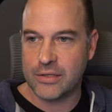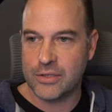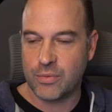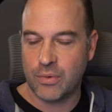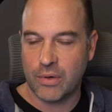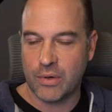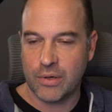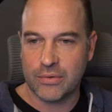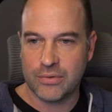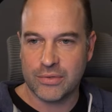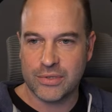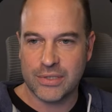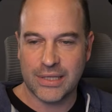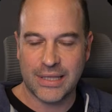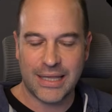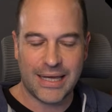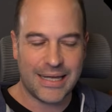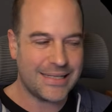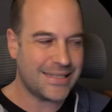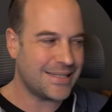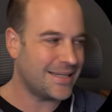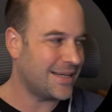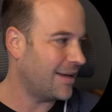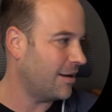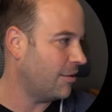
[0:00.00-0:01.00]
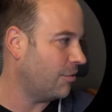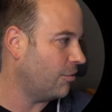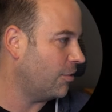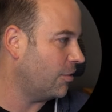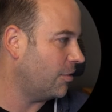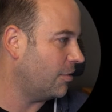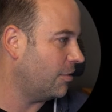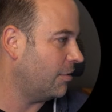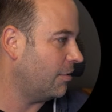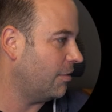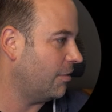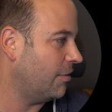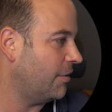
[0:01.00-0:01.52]
as well. So that's how
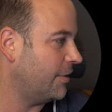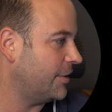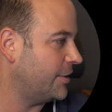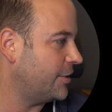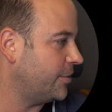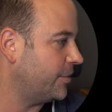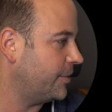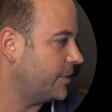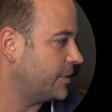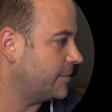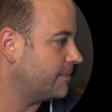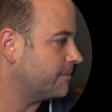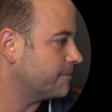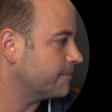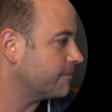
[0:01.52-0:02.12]
I do it.